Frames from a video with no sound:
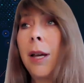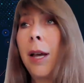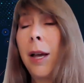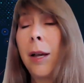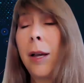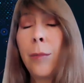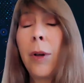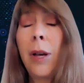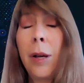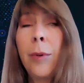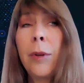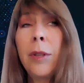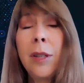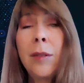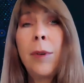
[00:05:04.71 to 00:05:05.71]
And
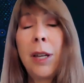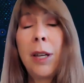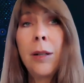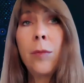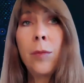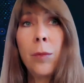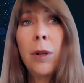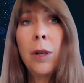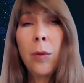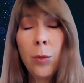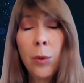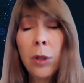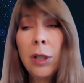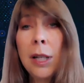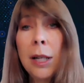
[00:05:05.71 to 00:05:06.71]
believe me, it
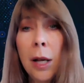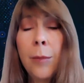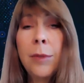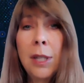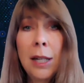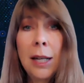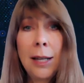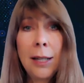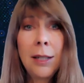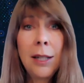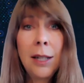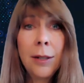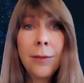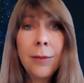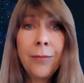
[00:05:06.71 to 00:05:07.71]
really comes in
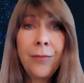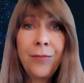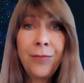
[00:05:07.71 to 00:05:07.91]
handy.